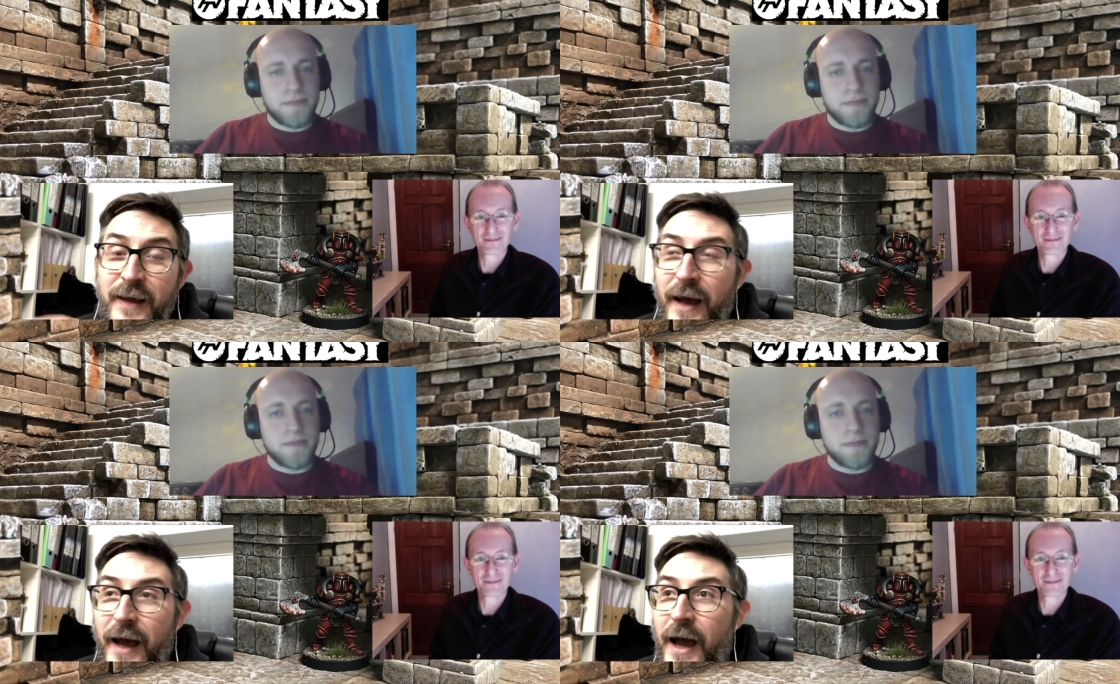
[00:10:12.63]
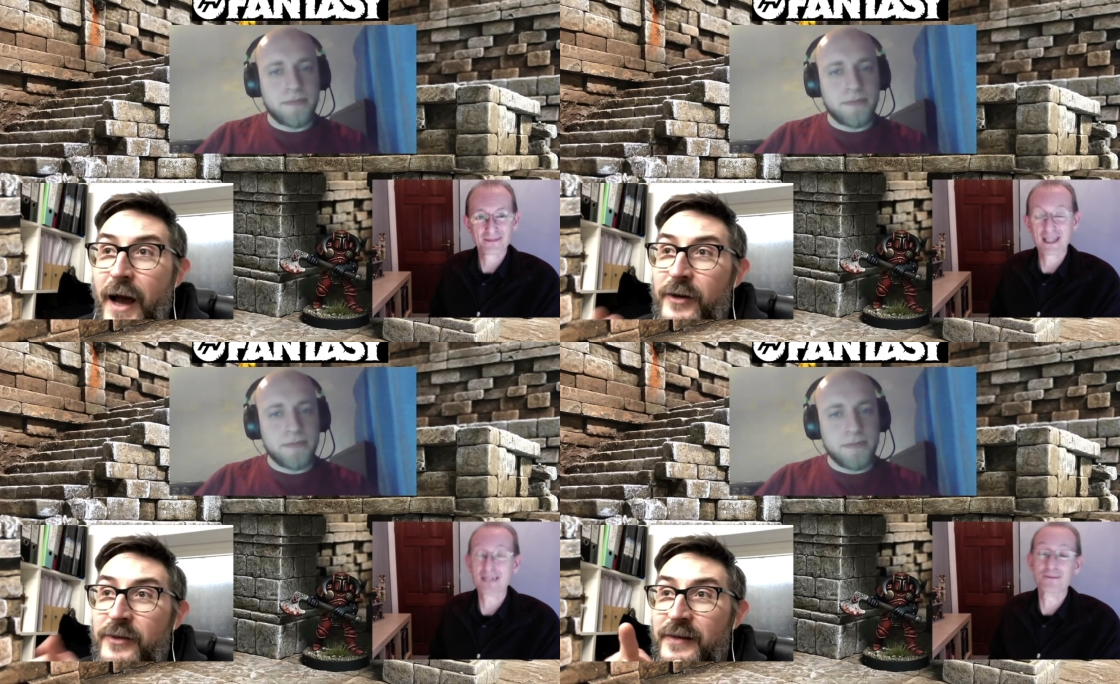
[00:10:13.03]

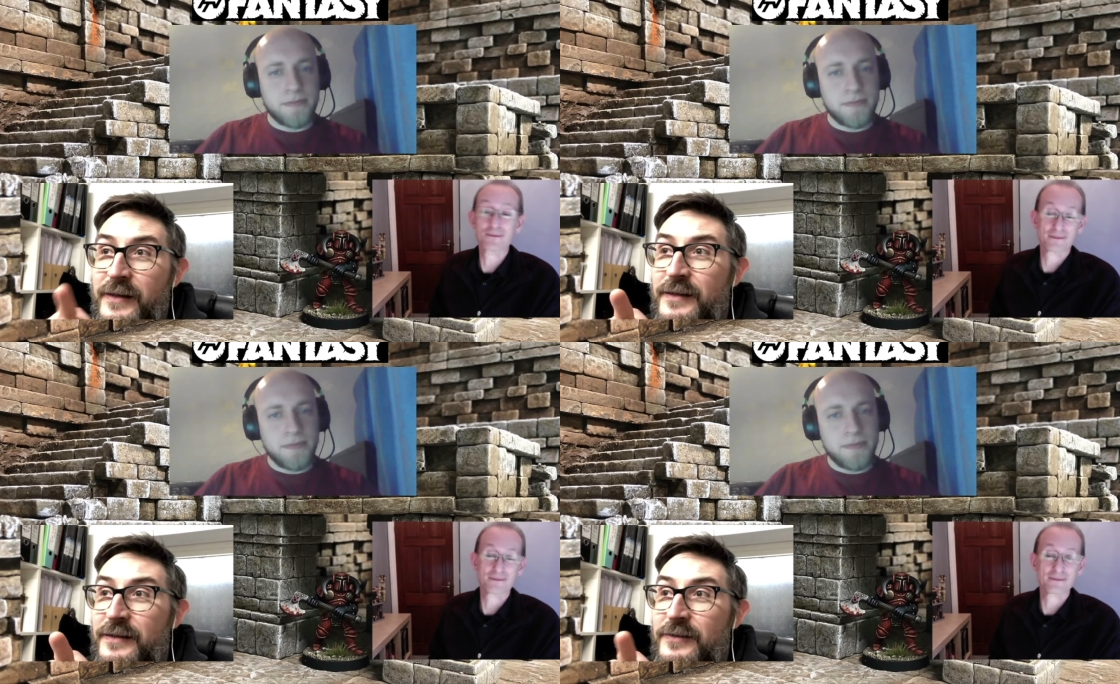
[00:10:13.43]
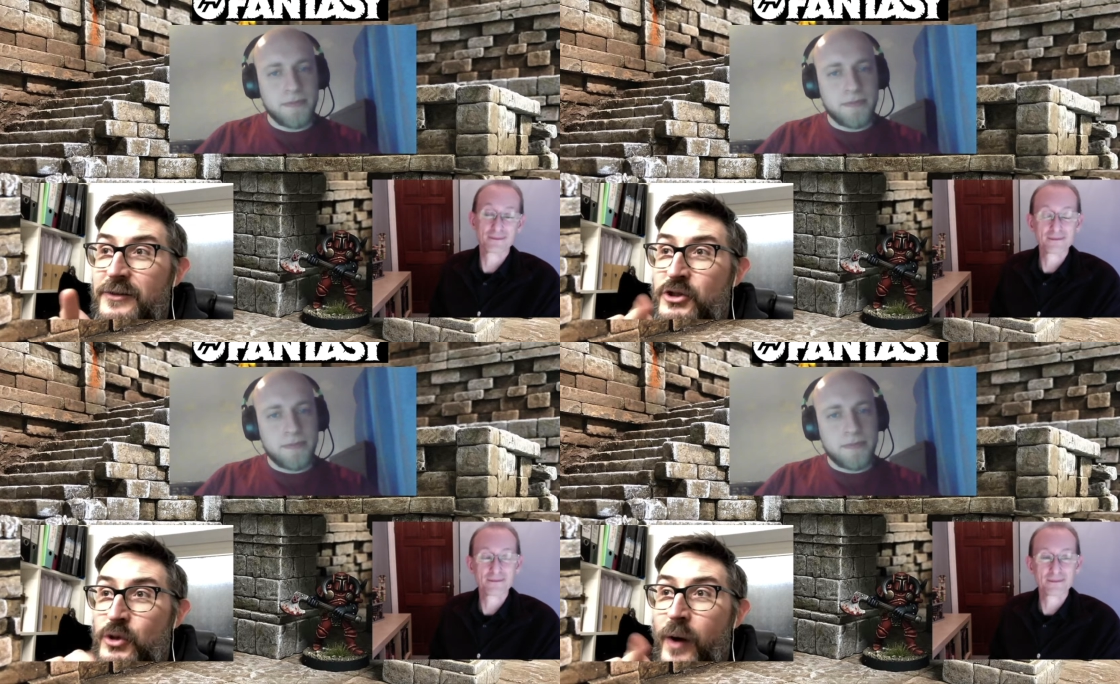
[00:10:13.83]
Speaker 1: And I think the
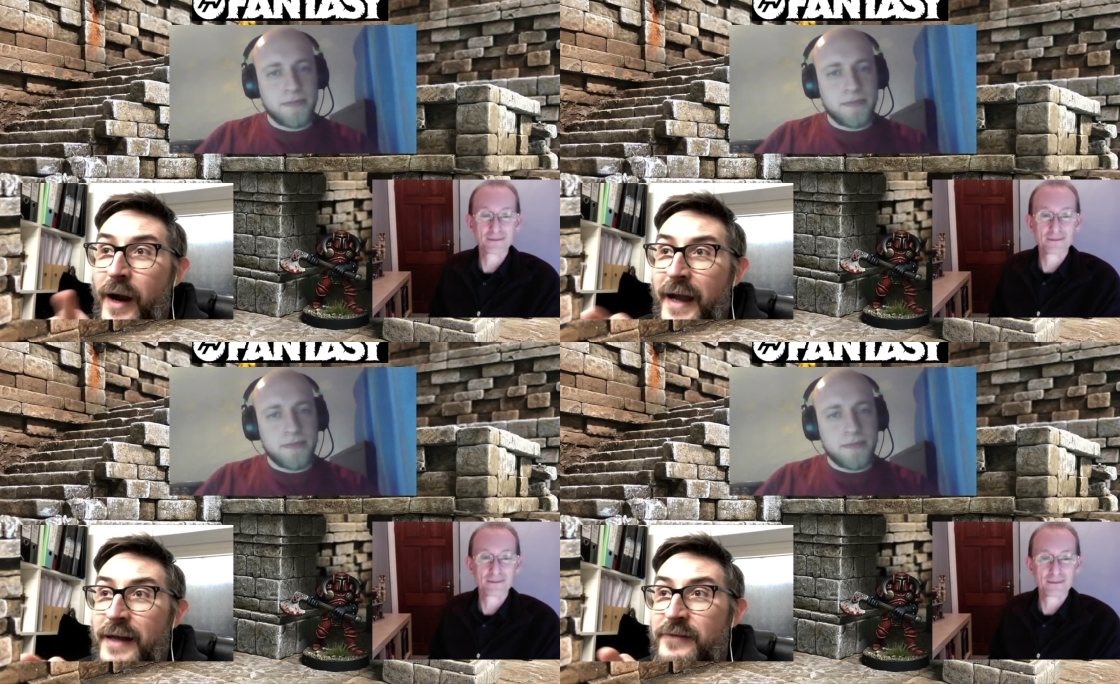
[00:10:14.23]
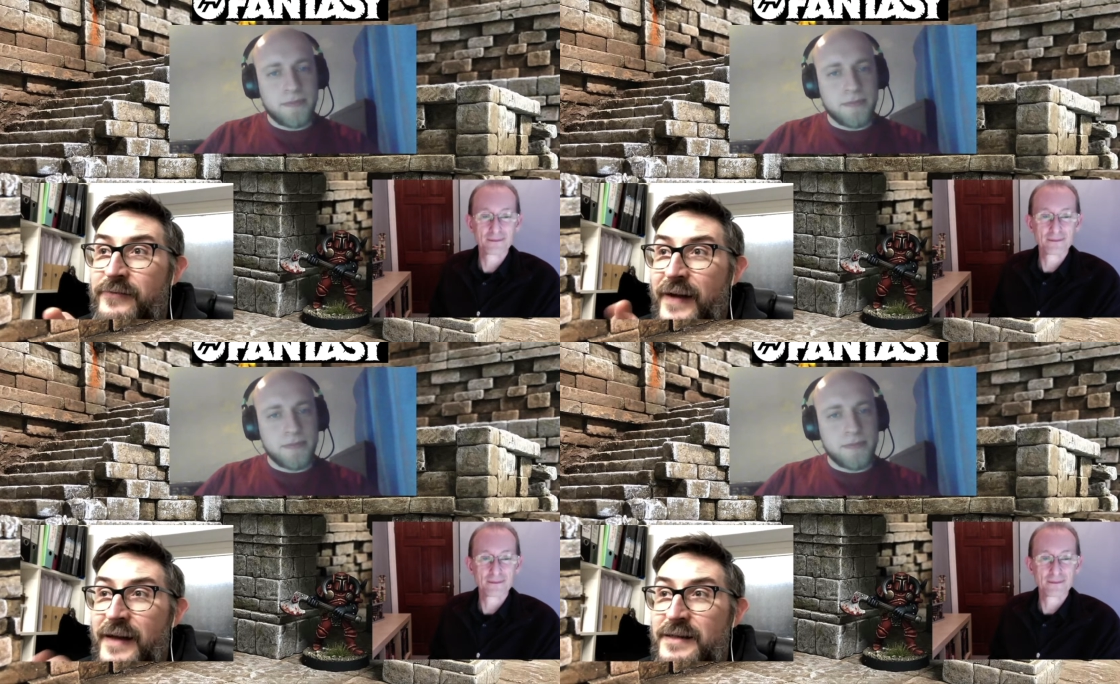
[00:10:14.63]
shorthand of
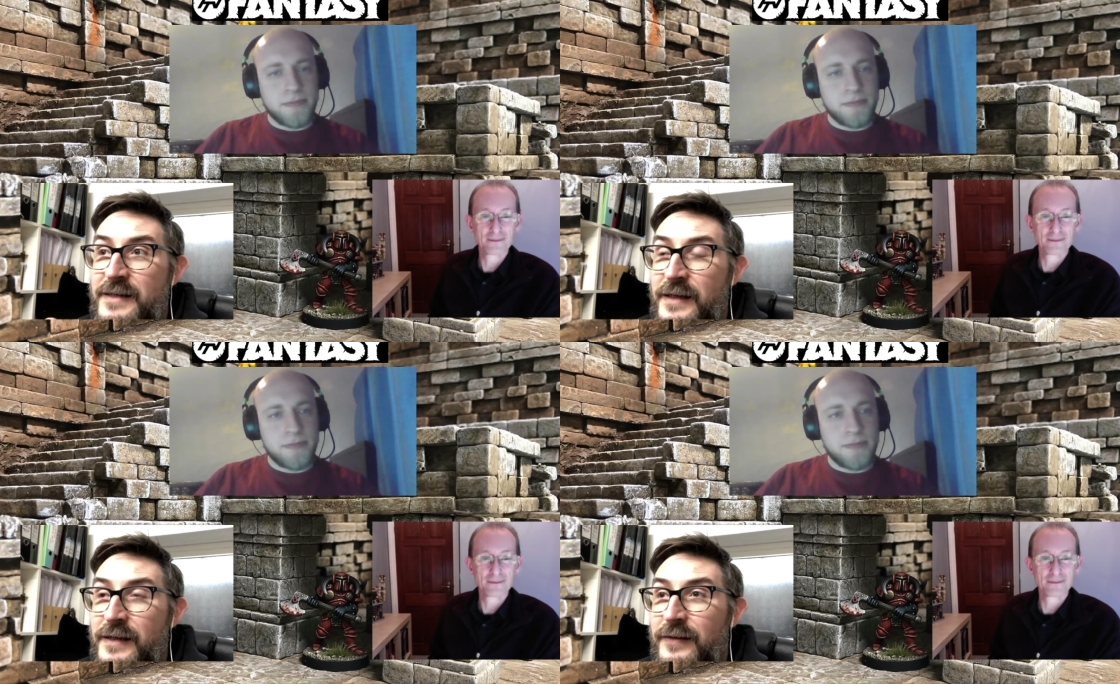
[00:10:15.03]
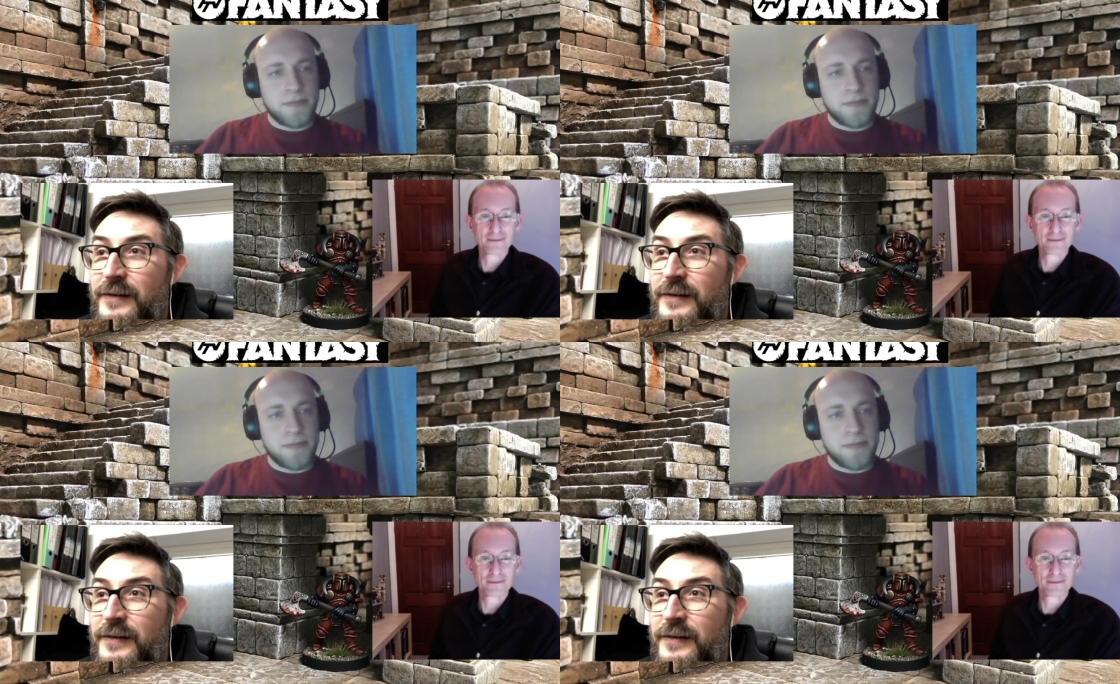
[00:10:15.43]
fantasy,